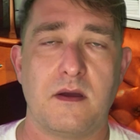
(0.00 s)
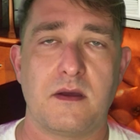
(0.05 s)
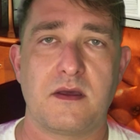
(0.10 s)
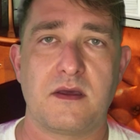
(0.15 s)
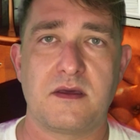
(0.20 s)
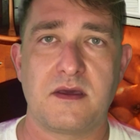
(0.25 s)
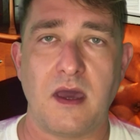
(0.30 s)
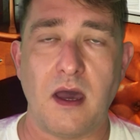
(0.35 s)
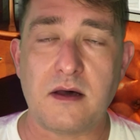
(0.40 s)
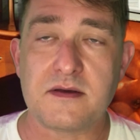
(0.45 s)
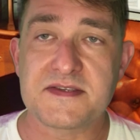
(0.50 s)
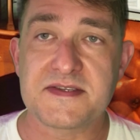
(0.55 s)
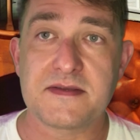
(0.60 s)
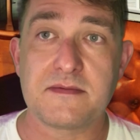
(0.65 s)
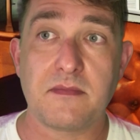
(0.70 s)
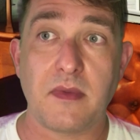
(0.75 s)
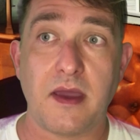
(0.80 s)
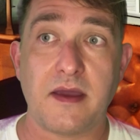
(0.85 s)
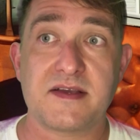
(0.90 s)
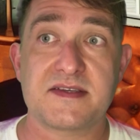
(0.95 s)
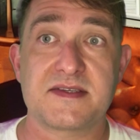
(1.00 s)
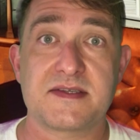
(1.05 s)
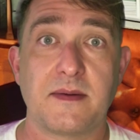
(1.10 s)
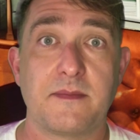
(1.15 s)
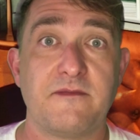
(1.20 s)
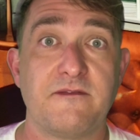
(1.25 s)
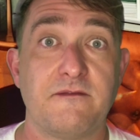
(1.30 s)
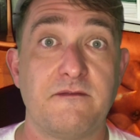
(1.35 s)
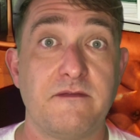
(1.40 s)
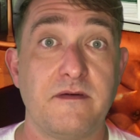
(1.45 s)
Kelsen makes some
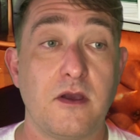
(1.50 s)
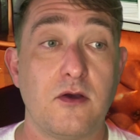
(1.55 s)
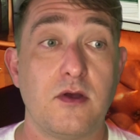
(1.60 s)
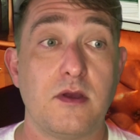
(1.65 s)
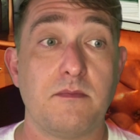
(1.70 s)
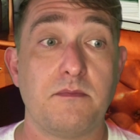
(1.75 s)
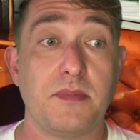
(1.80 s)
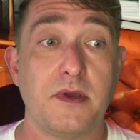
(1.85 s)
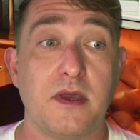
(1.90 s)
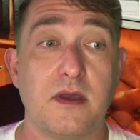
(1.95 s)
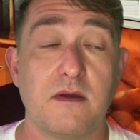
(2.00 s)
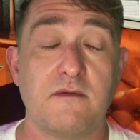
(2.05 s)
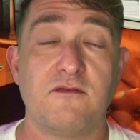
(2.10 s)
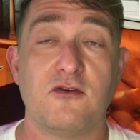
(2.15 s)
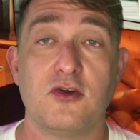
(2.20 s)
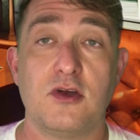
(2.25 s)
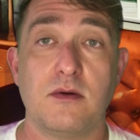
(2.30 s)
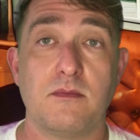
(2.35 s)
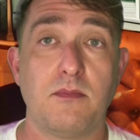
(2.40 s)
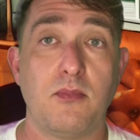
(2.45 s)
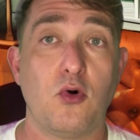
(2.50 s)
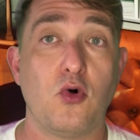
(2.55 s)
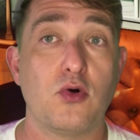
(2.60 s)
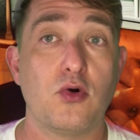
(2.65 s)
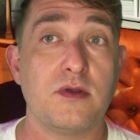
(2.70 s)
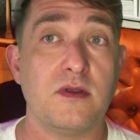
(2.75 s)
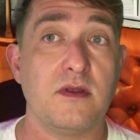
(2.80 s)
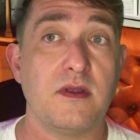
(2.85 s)
very big, very important,